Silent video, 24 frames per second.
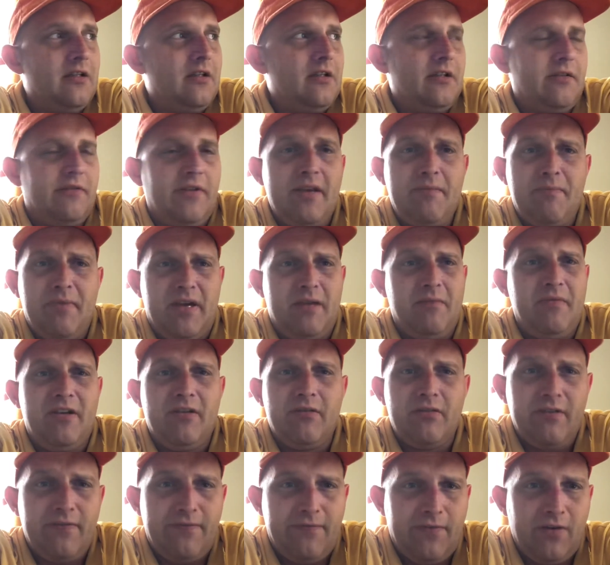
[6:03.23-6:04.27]
They pay me on
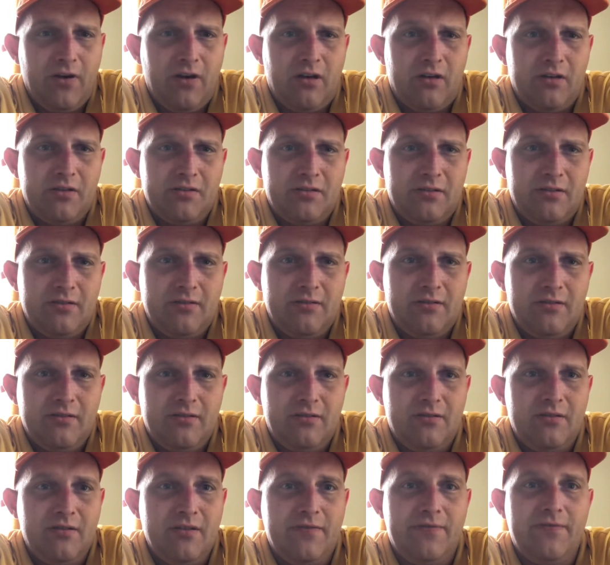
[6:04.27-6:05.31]
the 1st.
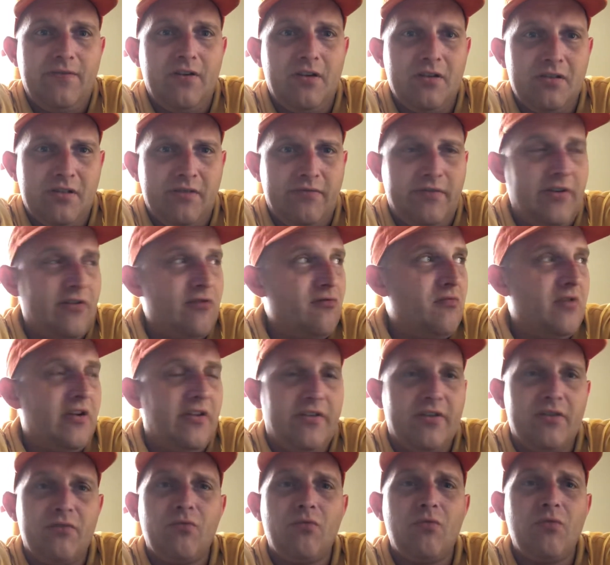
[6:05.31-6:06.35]
The 1st of every month.
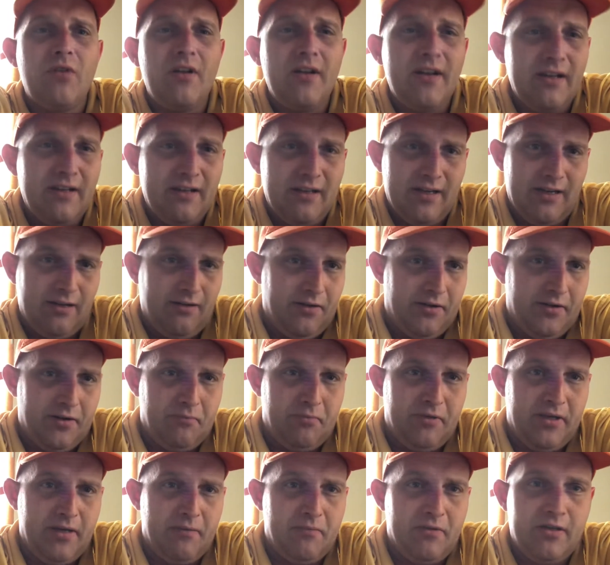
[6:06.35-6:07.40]
They're running down here to
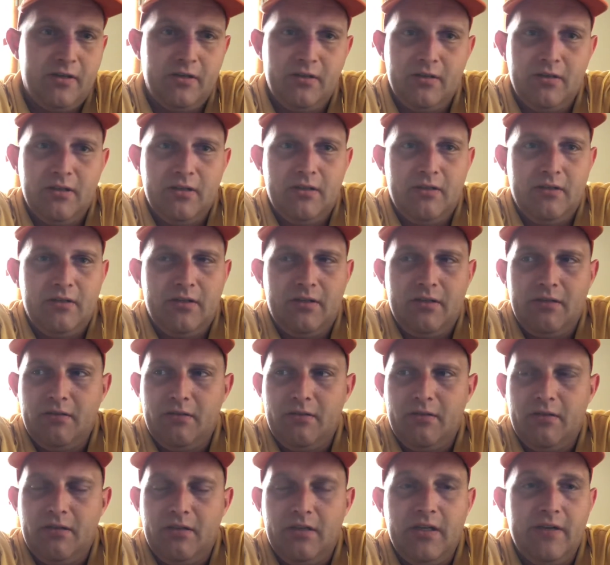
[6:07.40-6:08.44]
pay me.
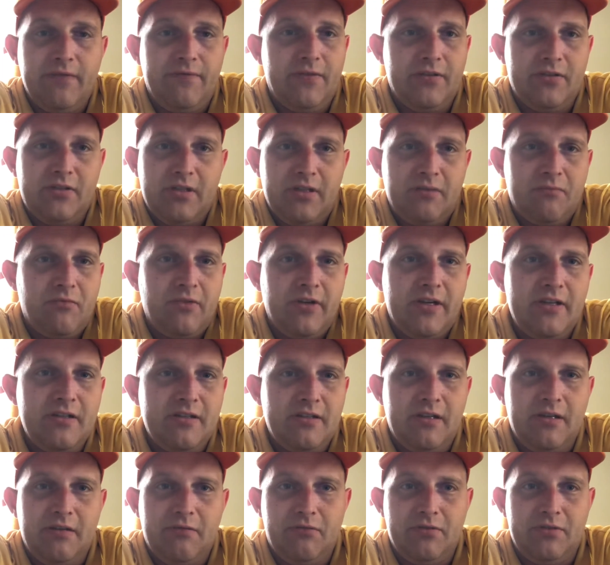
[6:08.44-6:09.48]
If for some
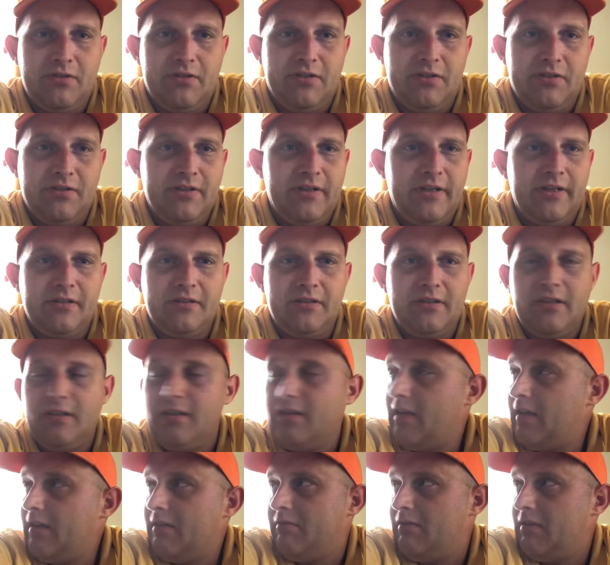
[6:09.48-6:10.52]
reason it was the 6th and
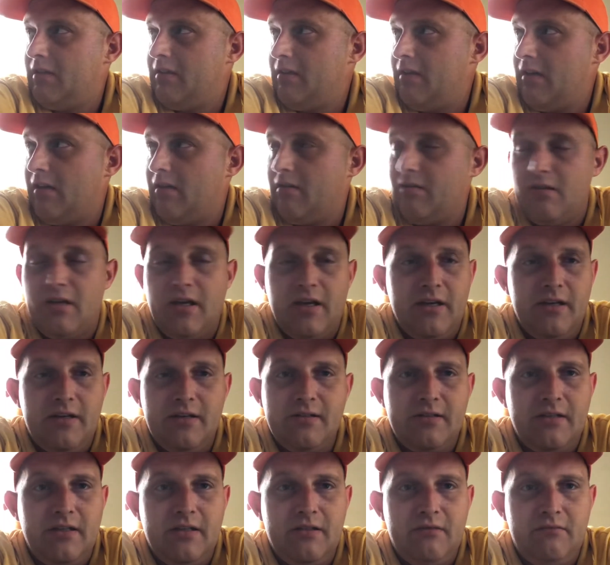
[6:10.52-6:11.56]
and I ain't
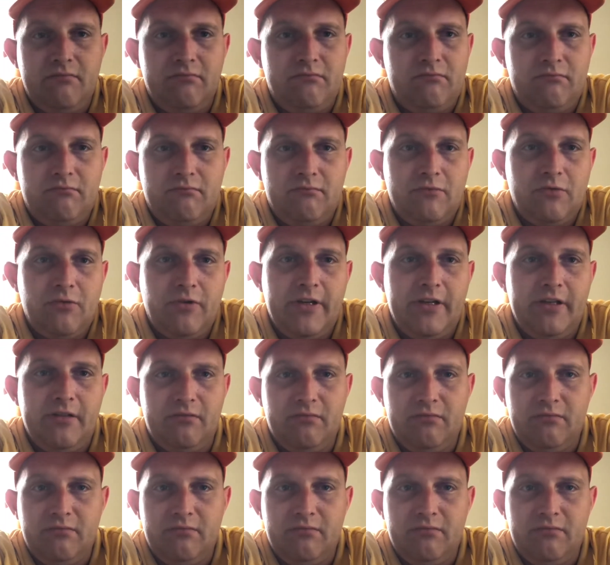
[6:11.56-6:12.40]
seen rent,